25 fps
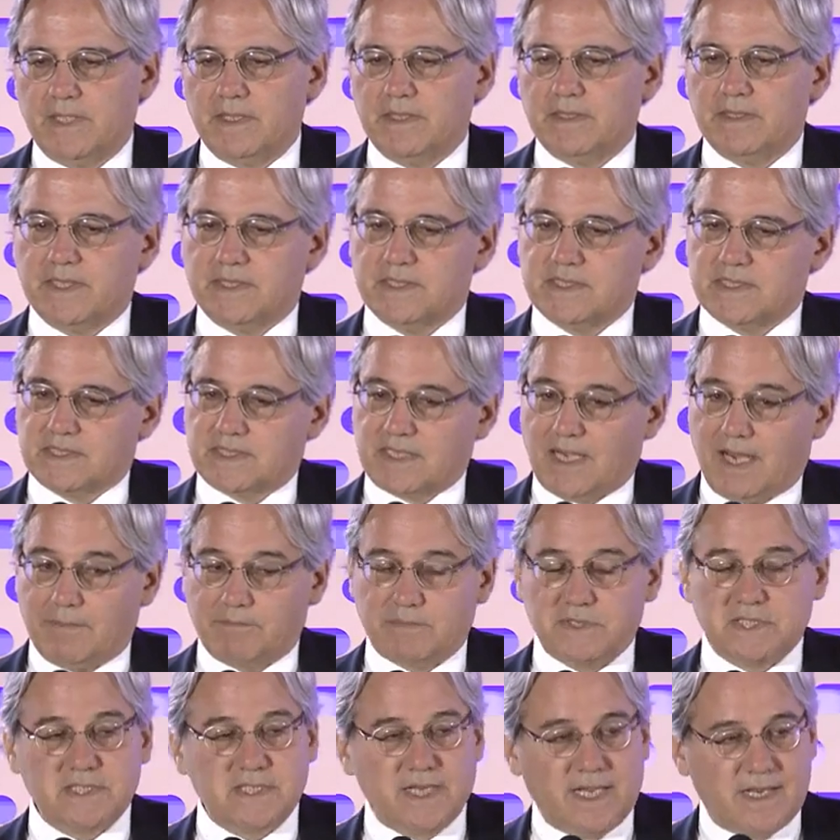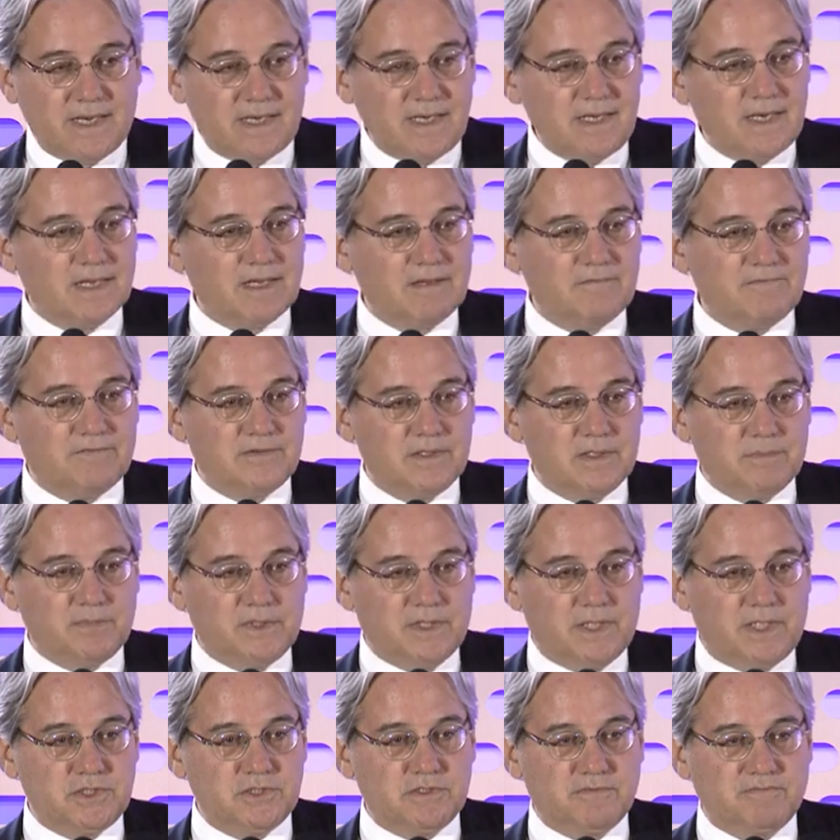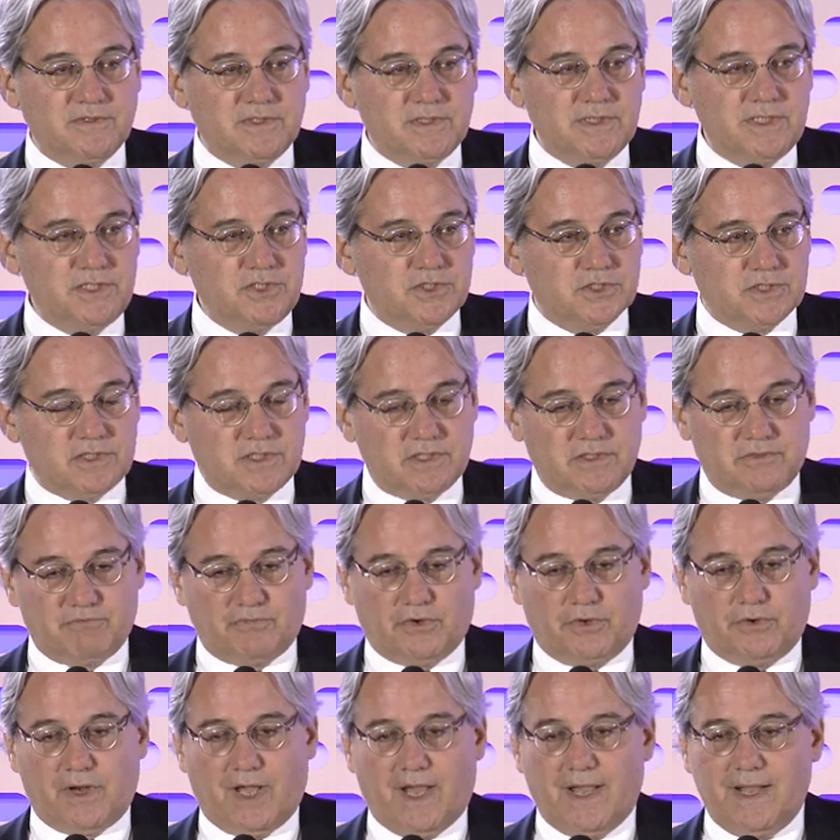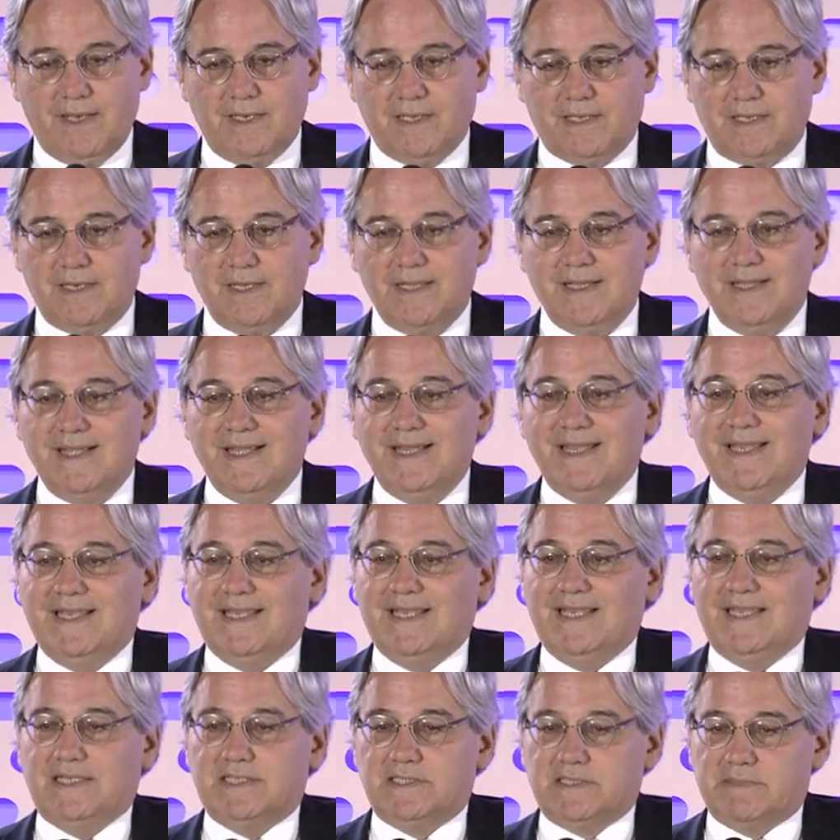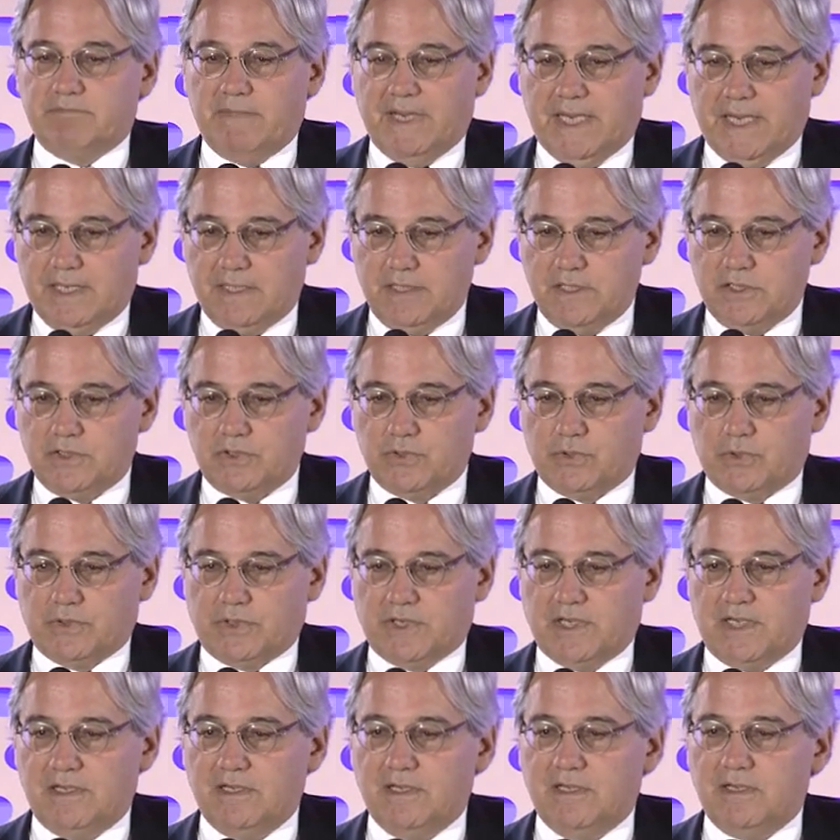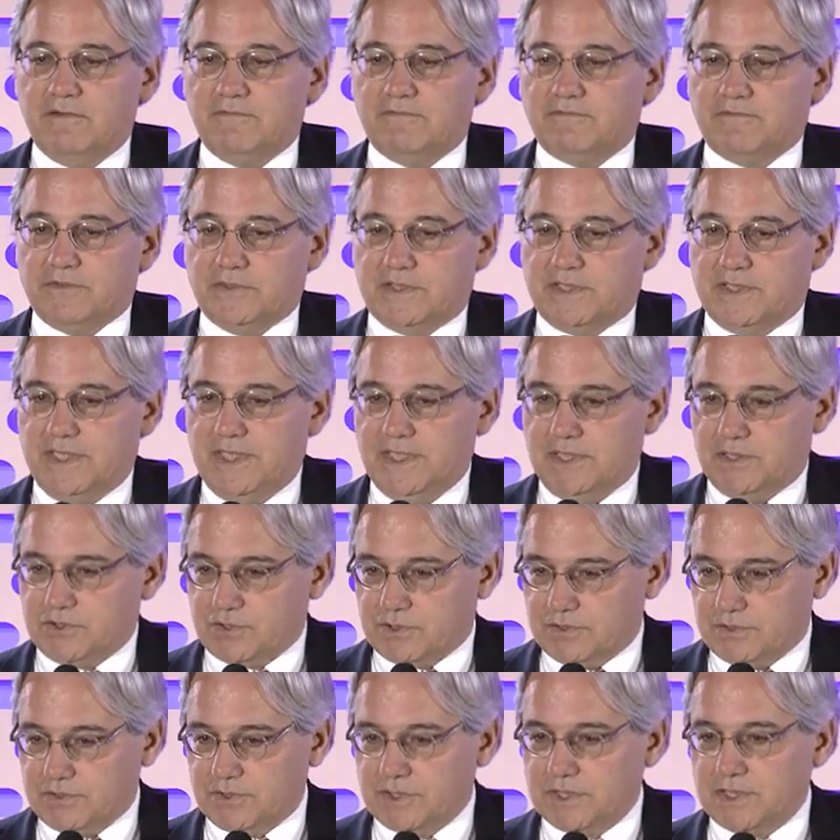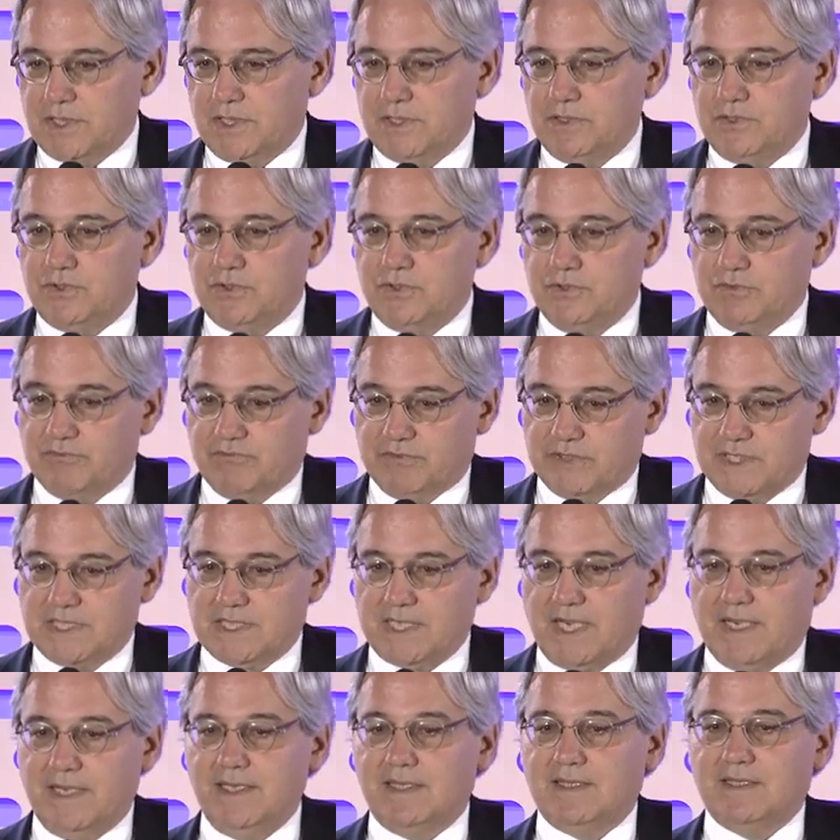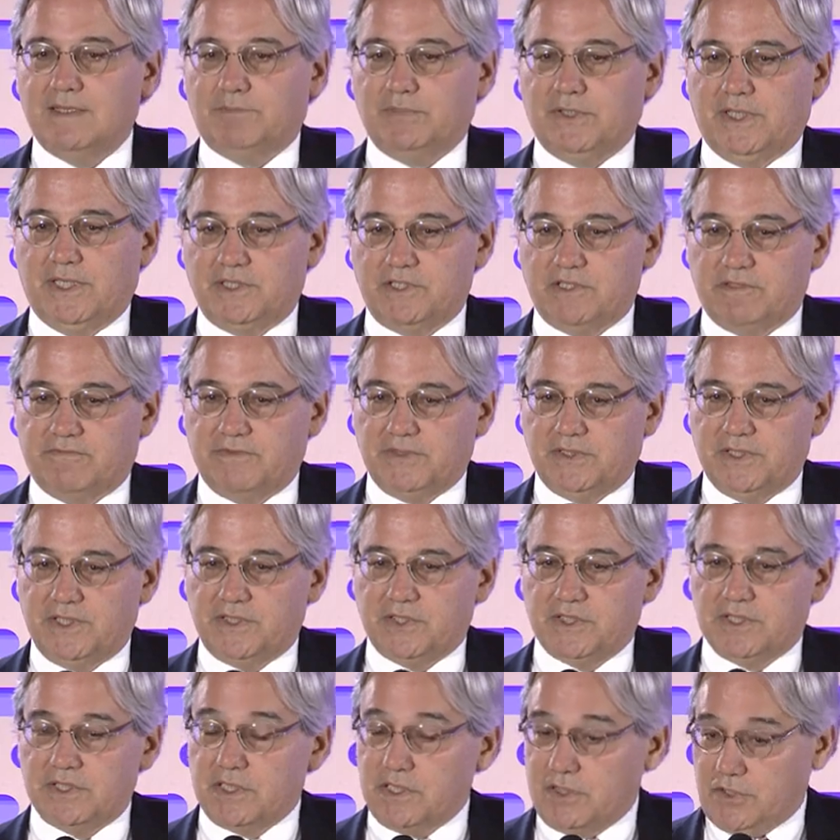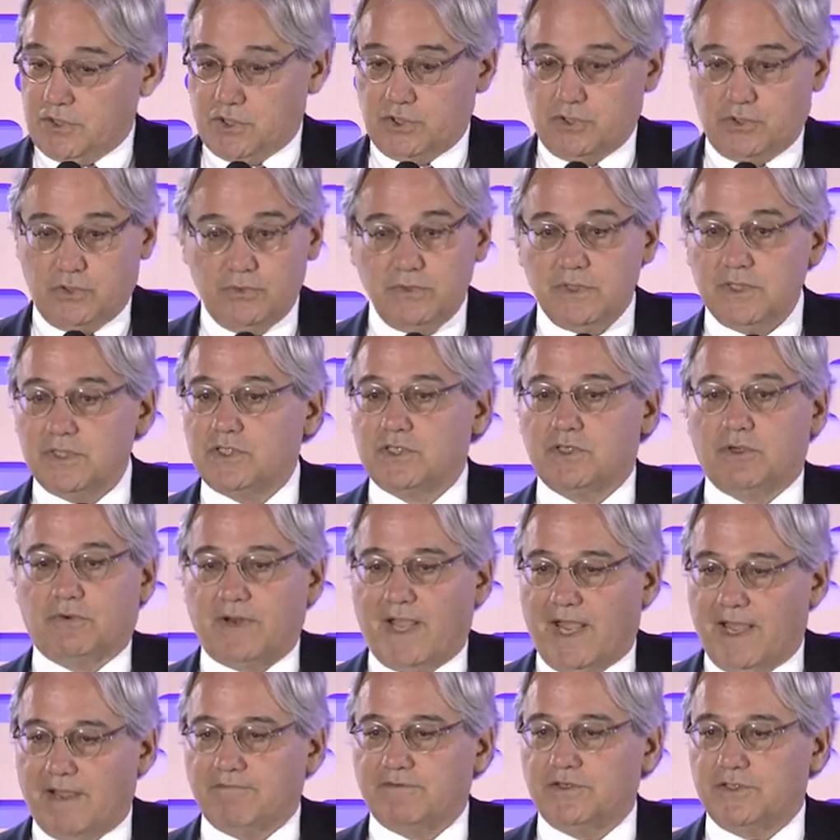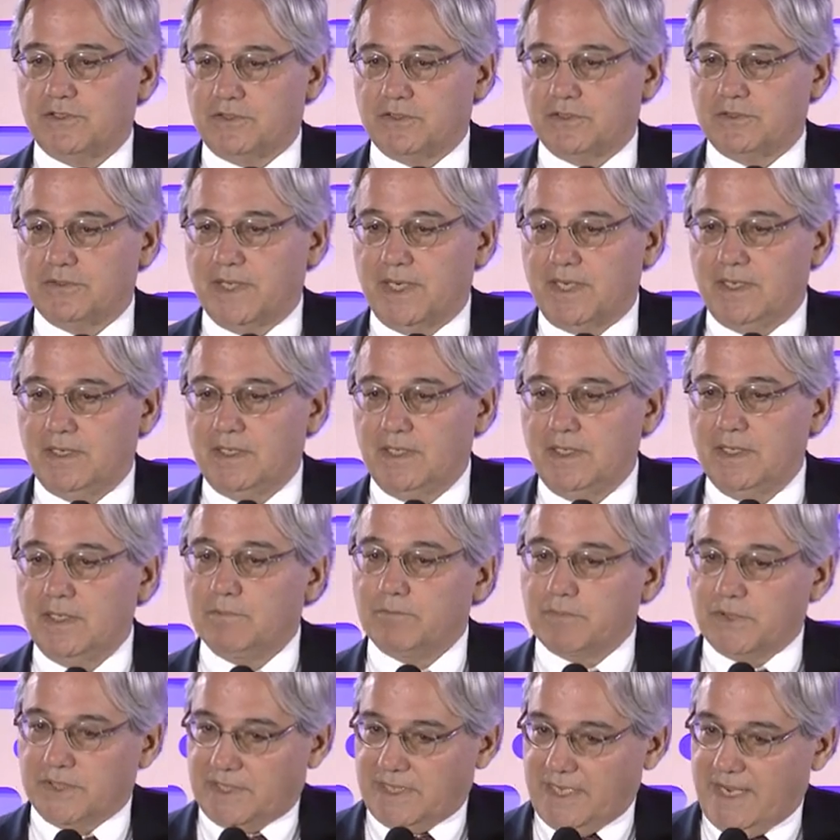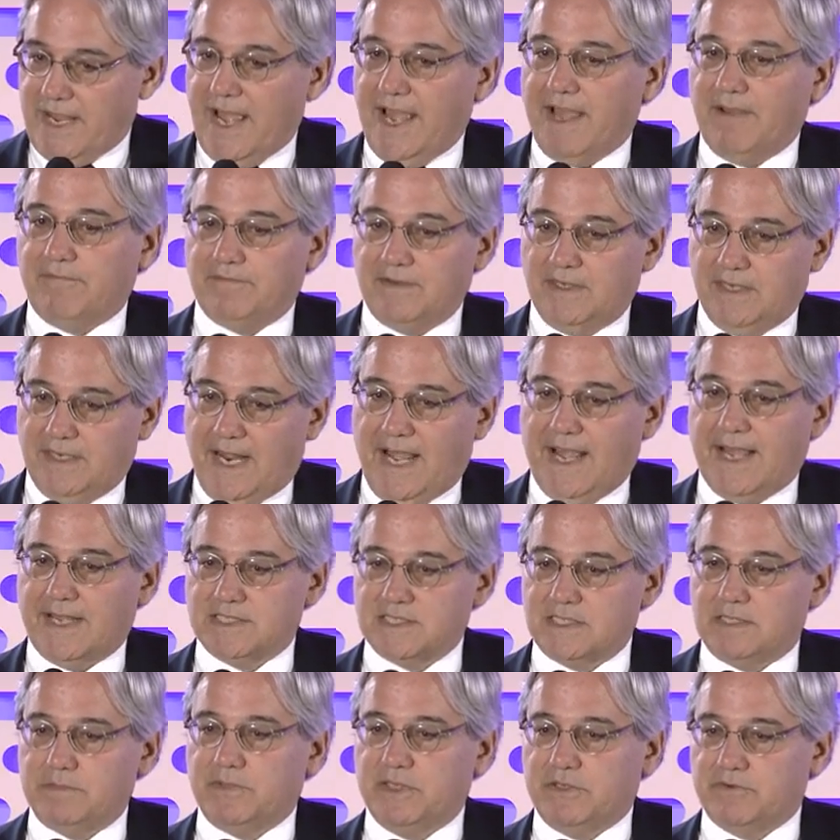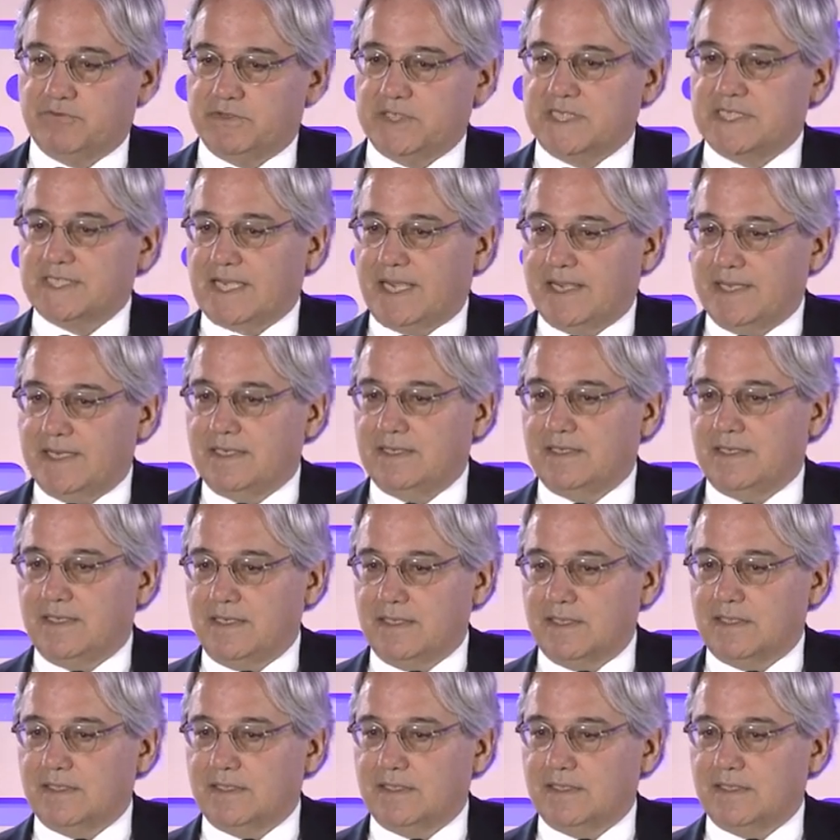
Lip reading: They stopped standing for the Pledge of Allegiance. In Rhode Island, it is mandatory for teachers to recite the Pledge of Allegiance. The students don't have to do it, but it has to be recited in the